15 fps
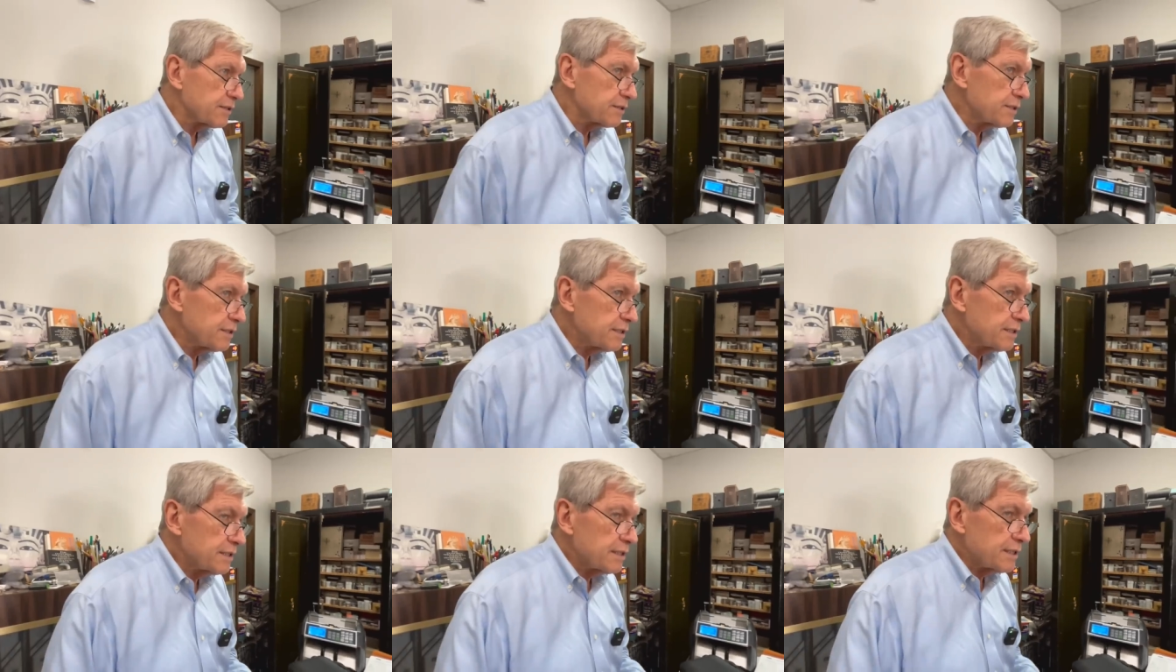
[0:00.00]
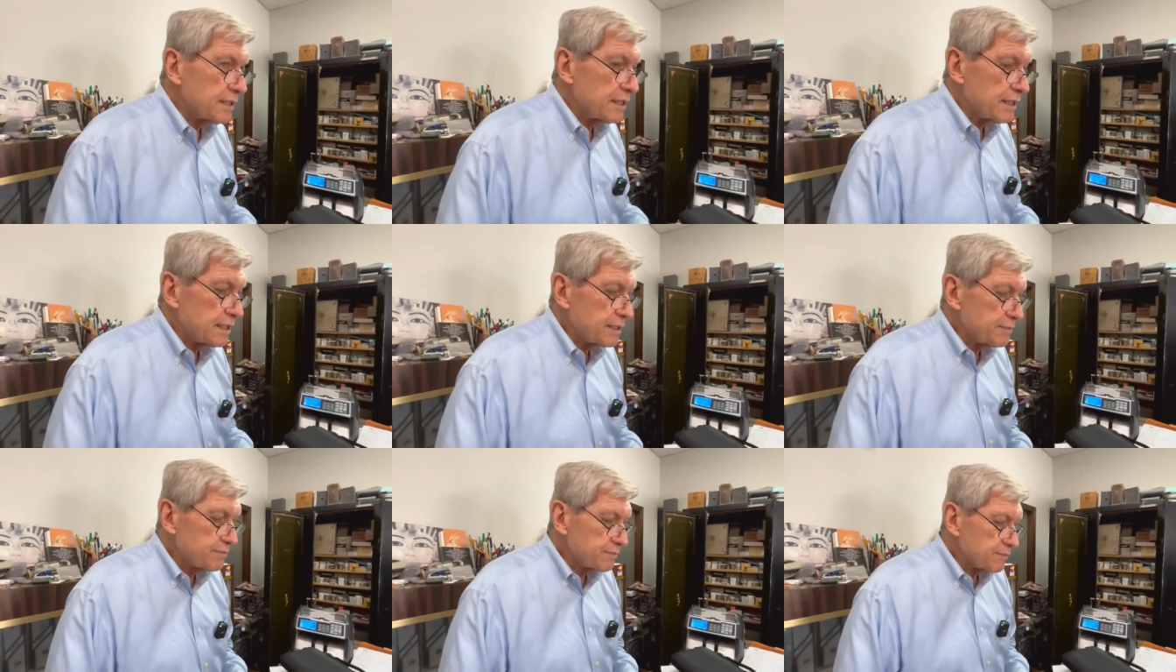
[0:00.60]
Mm-hmm.
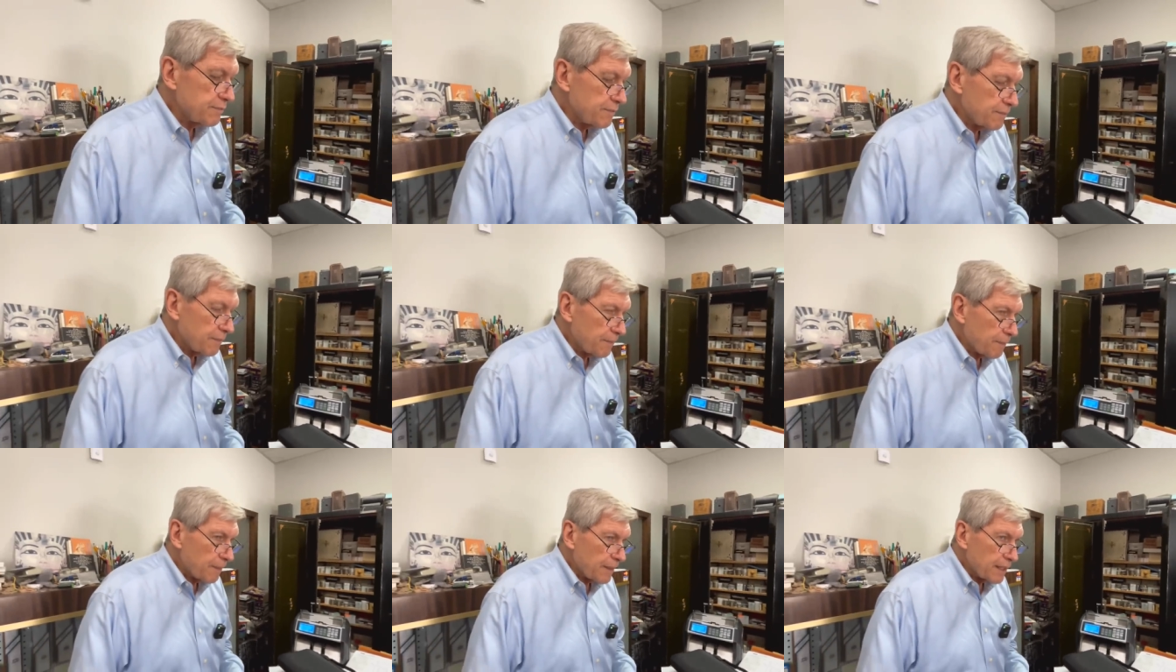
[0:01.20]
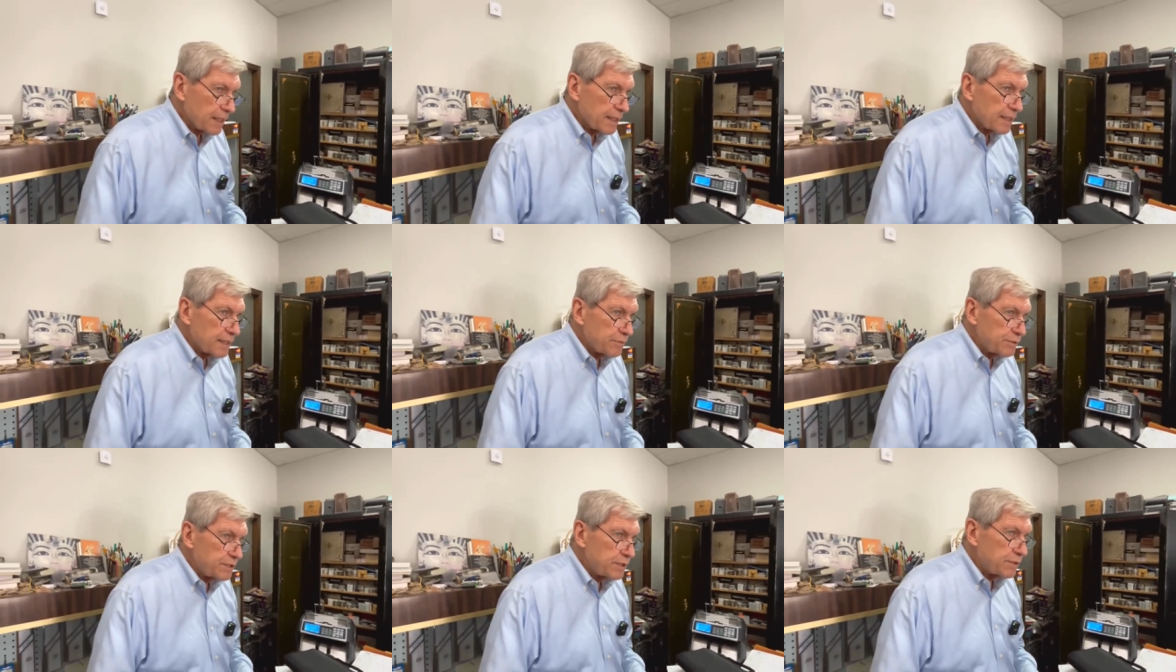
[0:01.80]
um,
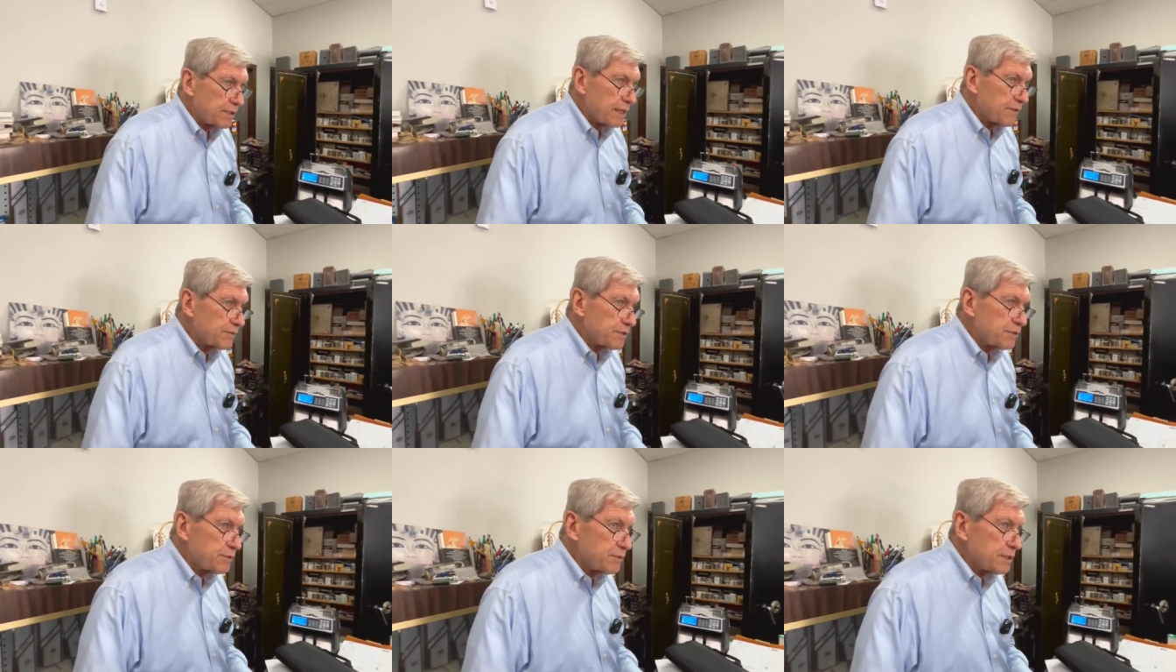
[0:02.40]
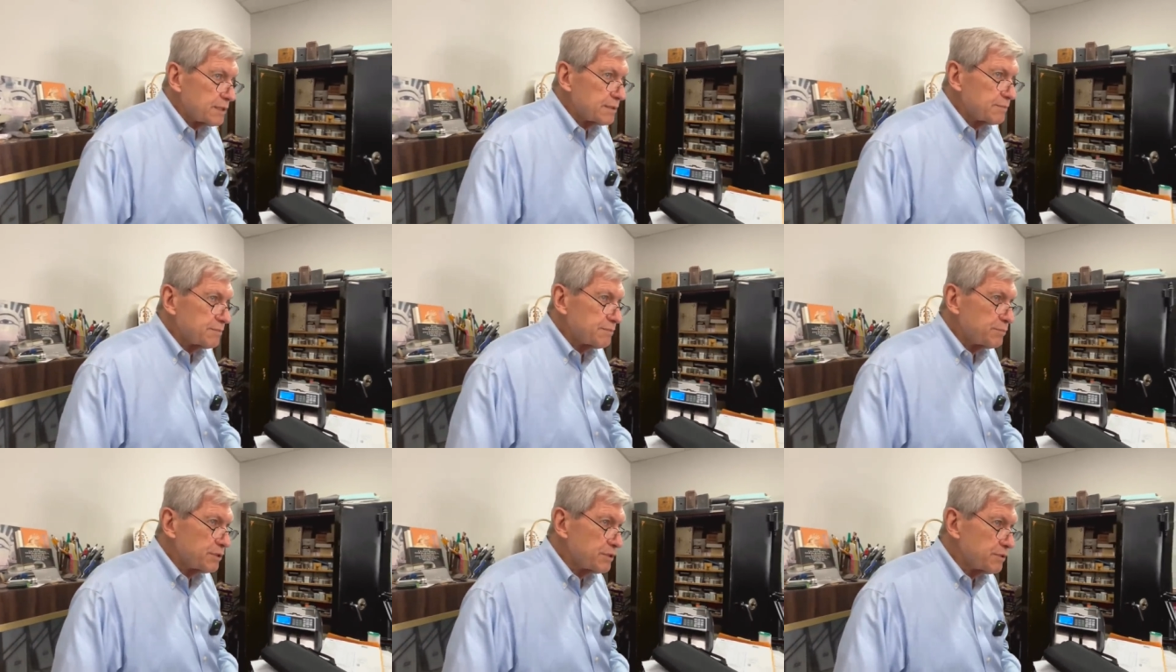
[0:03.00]
we don't have to um,
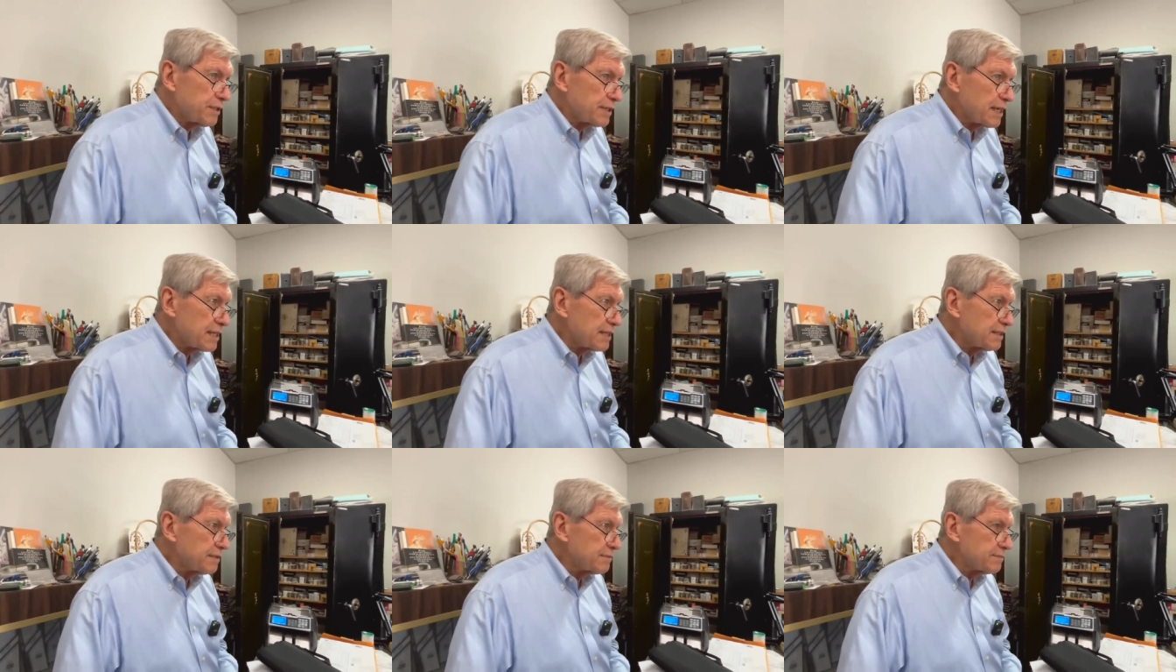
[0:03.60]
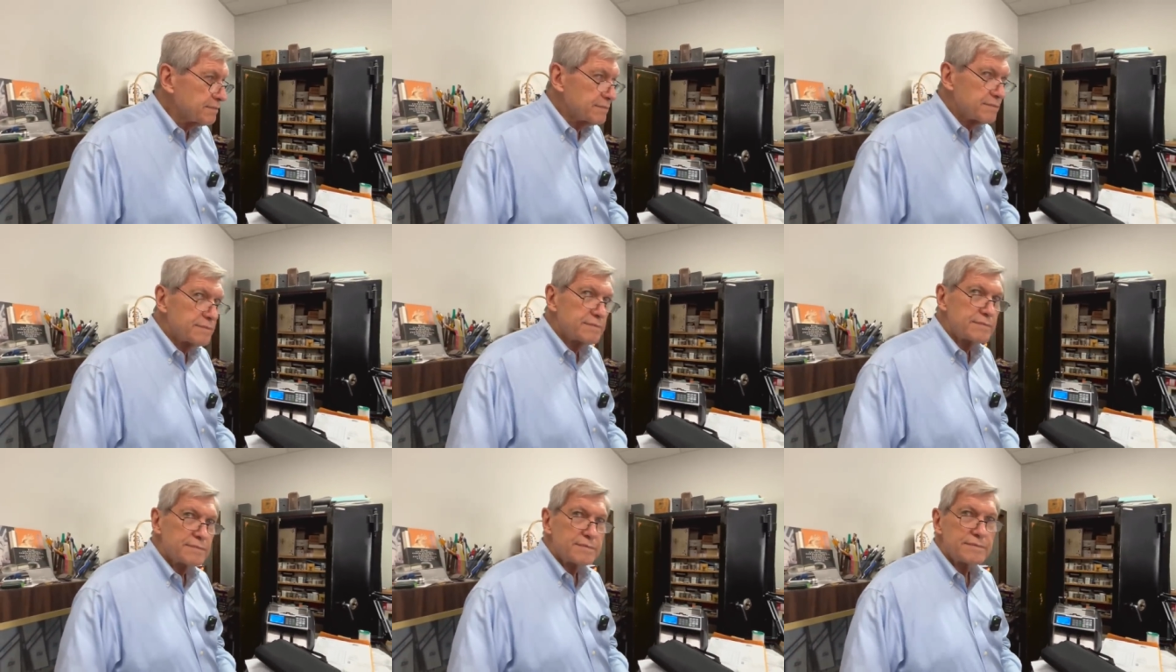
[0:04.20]
put you on any
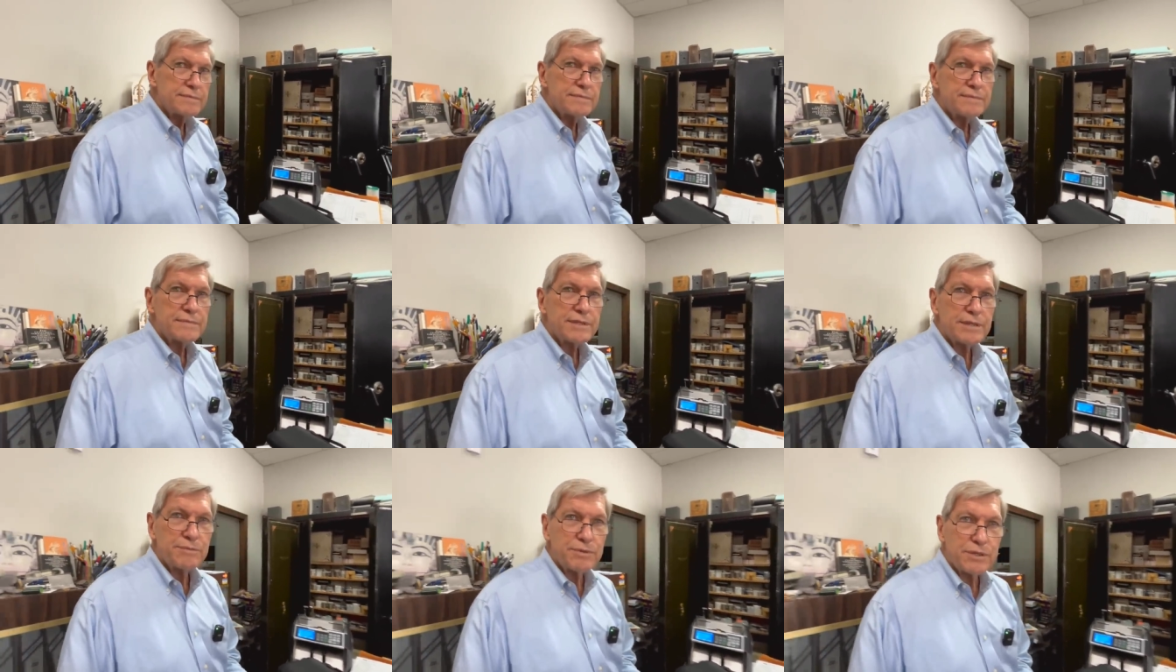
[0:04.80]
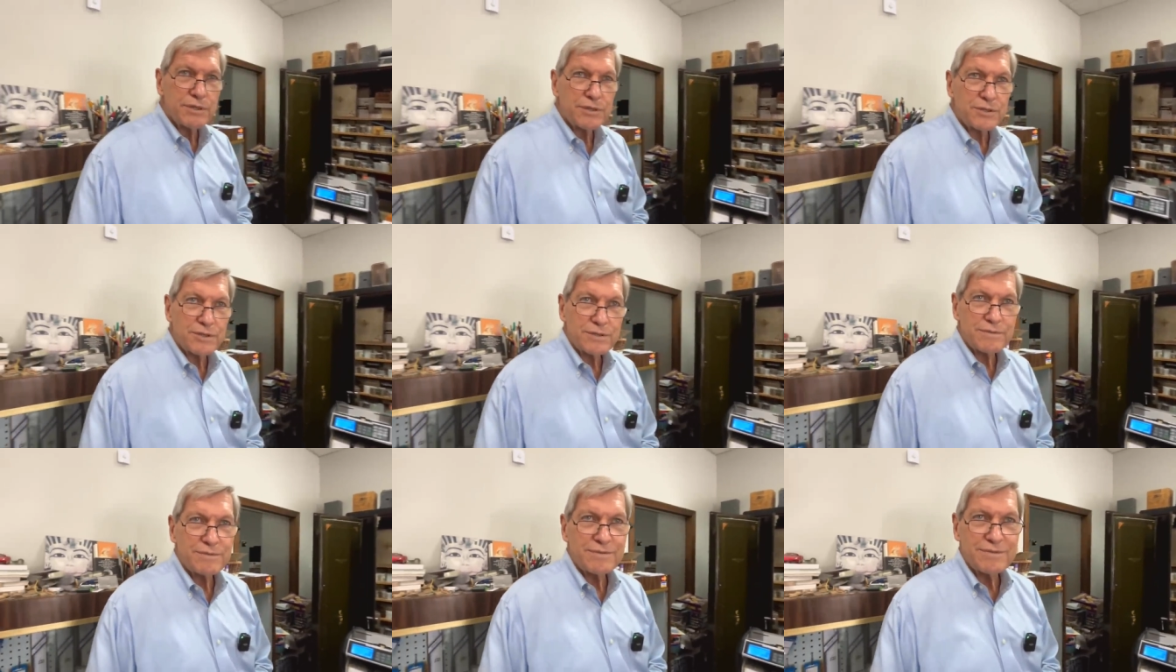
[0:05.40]
computers.
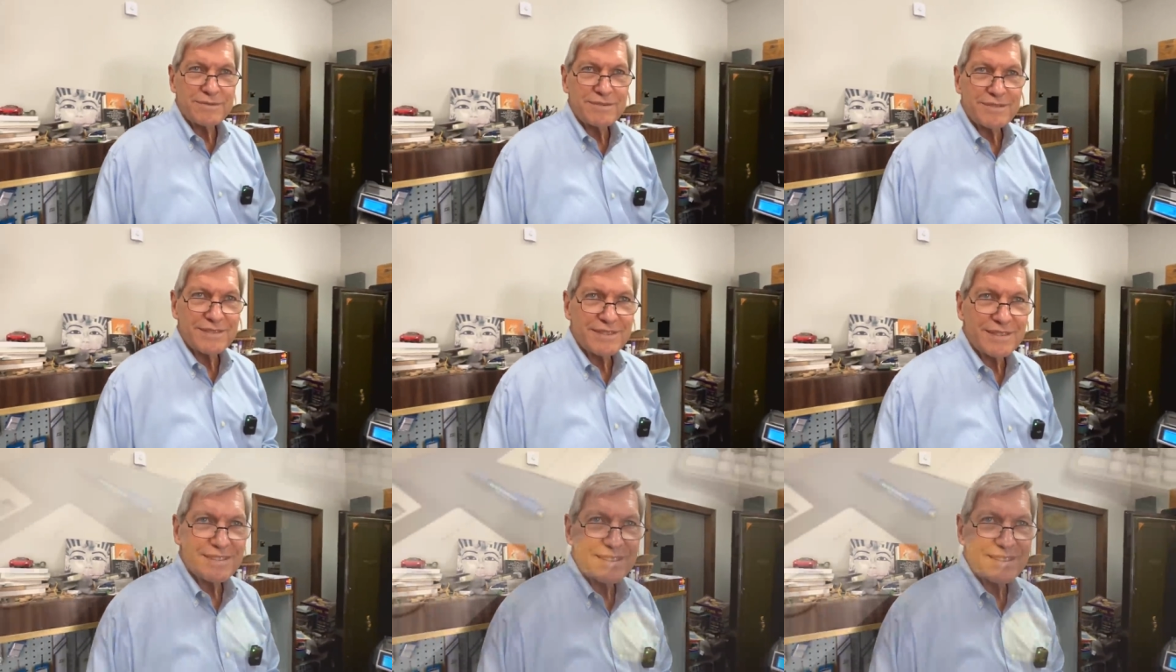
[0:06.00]
That's cool.